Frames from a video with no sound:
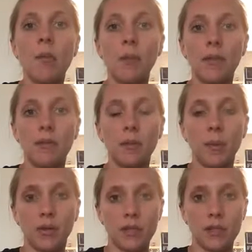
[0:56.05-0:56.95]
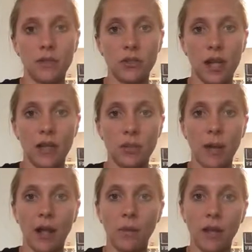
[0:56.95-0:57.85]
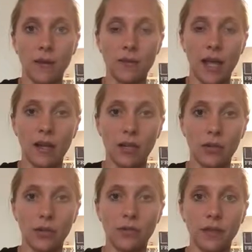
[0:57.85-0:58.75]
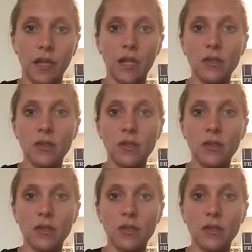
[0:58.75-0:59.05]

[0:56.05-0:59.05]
but the purchase of the challenge pack waives that initial fee.